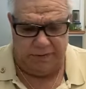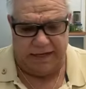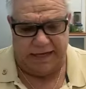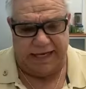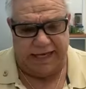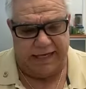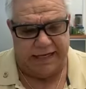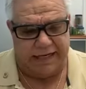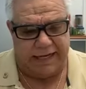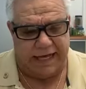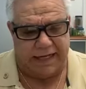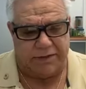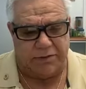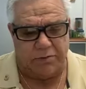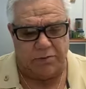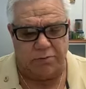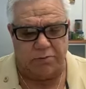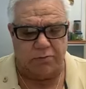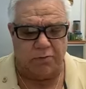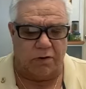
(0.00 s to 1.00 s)
But again,
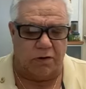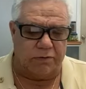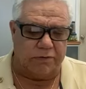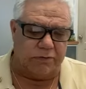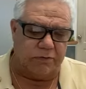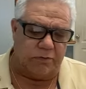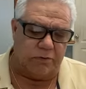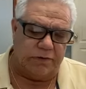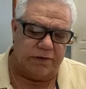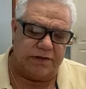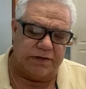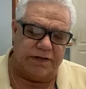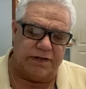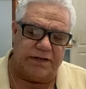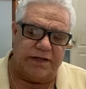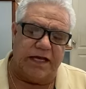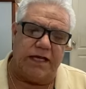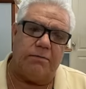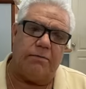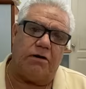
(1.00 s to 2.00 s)
I don't want to go in
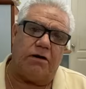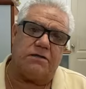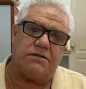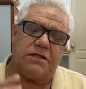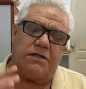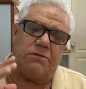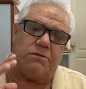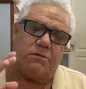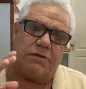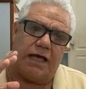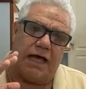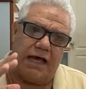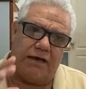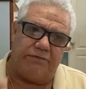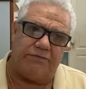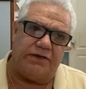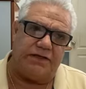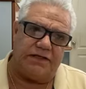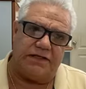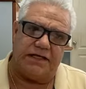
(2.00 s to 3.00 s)
detail because I don't
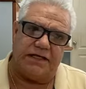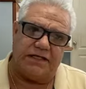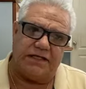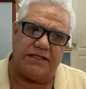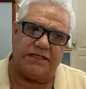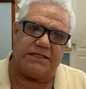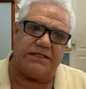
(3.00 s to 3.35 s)
have the.